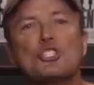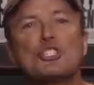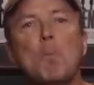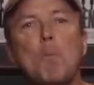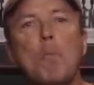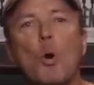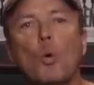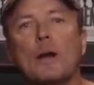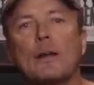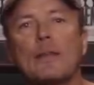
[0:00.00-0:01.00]

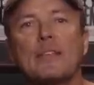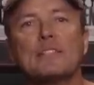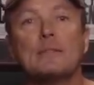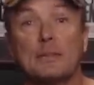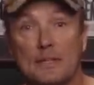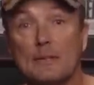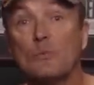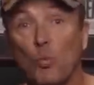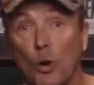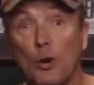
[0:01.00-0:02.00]
smoke, the, the
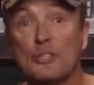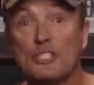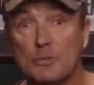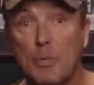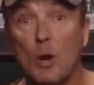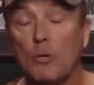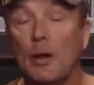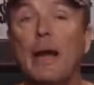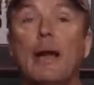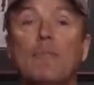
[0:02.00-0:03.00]
word smoke.
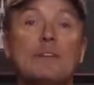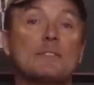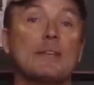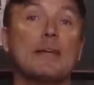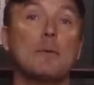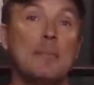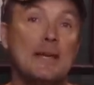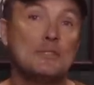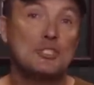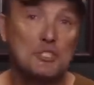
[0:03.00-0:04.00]
Obviously it
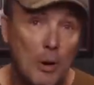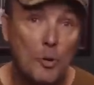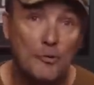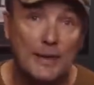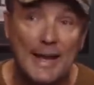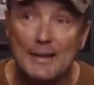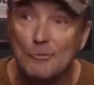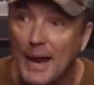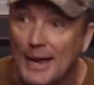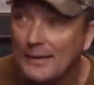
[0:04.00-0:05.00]
means smoke grenade,
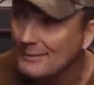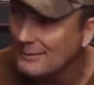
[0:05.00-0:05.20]
right?